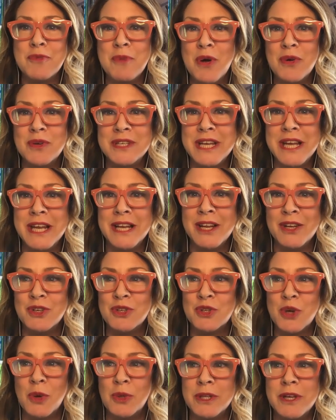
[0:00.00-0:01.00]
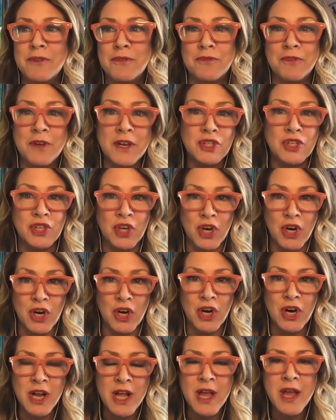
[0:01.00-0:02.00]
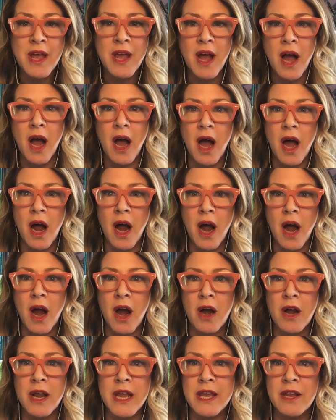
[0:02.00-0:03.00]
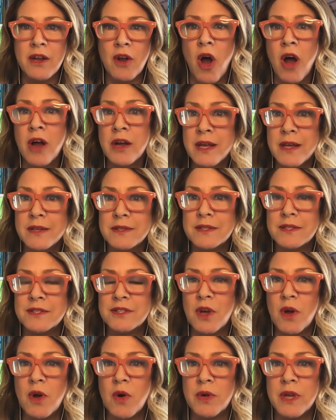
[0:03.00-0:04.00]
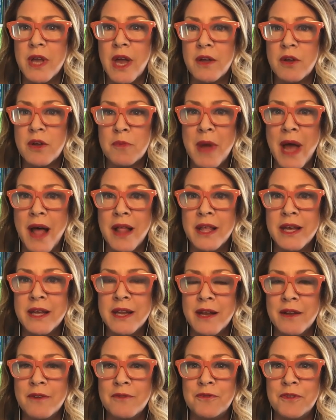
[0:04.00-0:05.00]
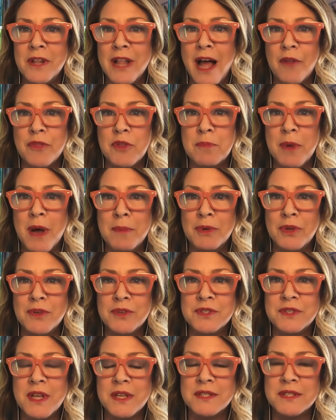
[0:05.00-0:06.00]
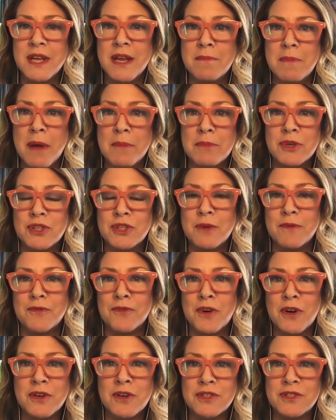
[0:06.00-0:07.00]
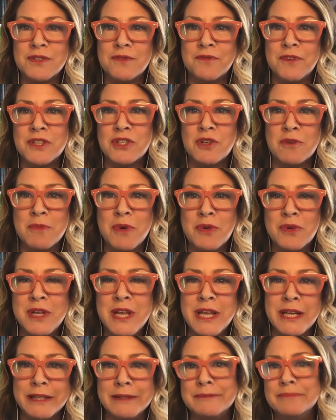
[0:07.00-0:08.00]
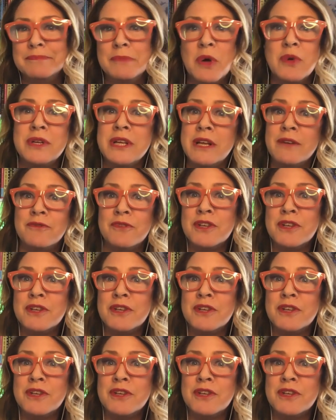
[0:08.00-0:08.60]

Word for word: Modine and Joely Fisher are in August. So get your ballot and fill out the bubbles that say membership first, Fisher Modine. Modine yeah.